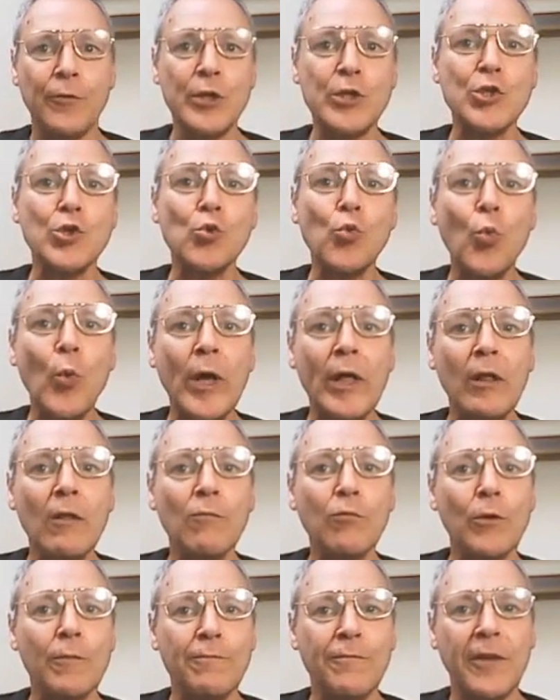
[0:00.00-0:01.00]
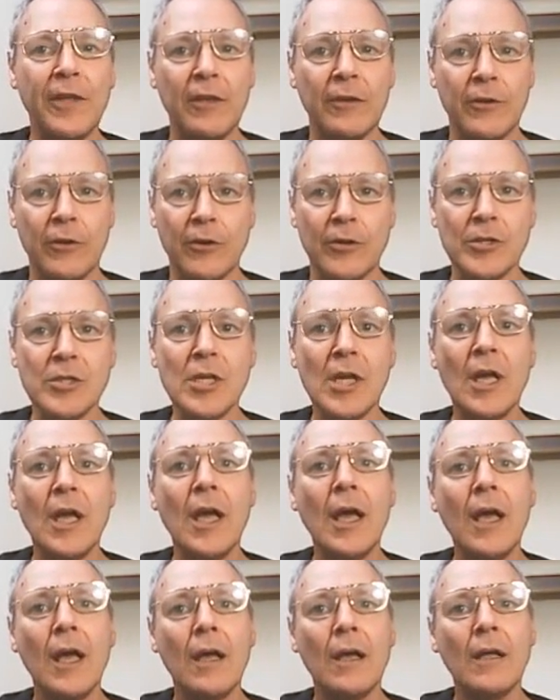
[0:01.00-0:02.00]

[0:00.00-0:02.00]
of which 12 were failures,